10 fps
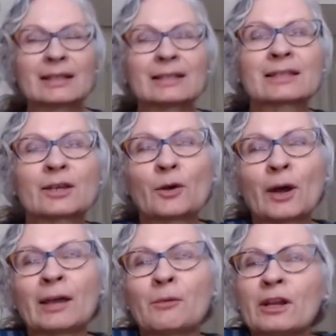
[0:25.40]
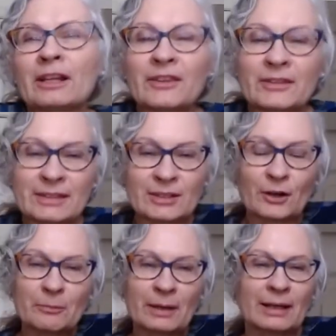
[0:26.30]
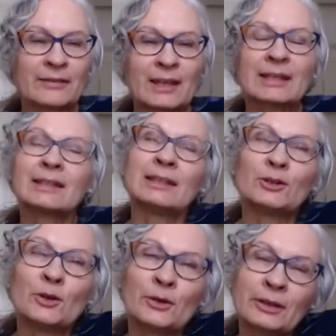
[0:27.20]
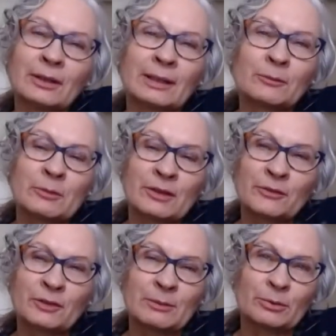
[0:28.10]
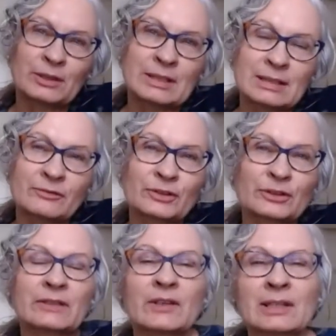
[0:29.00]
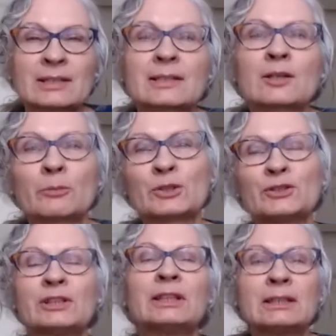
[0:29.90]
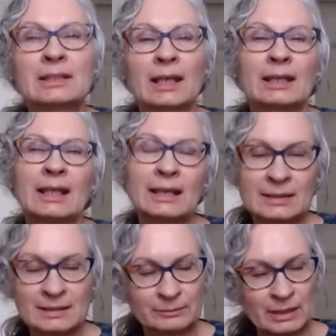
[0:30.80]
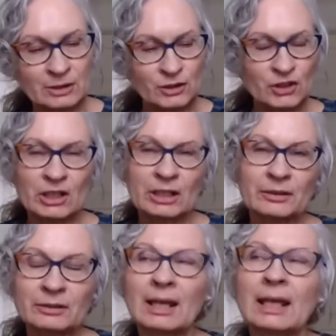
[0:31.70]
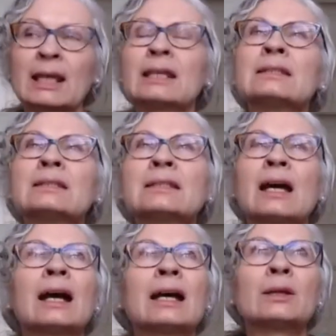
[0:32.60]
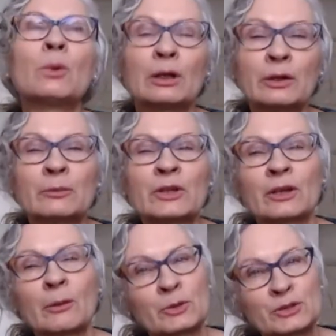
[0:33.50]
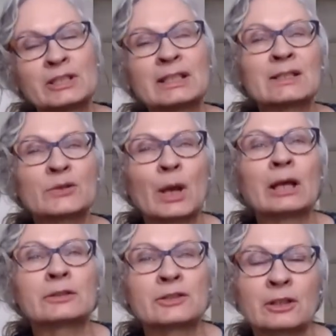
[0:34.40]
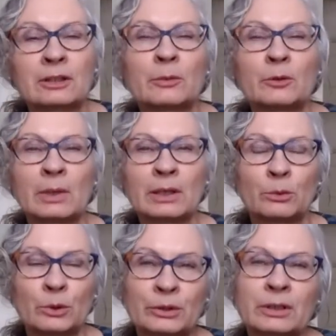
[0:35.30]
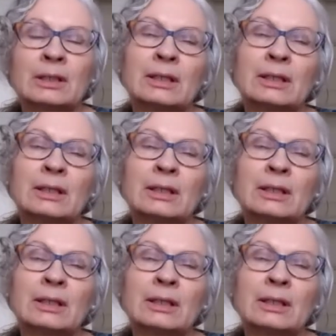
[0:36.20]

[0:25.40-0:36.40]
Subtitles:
So I want to start by thanking Nora and Women in 3D Printing for giving us this opportunity to connect and to share. And I welcome the opportunity as well to talk about my work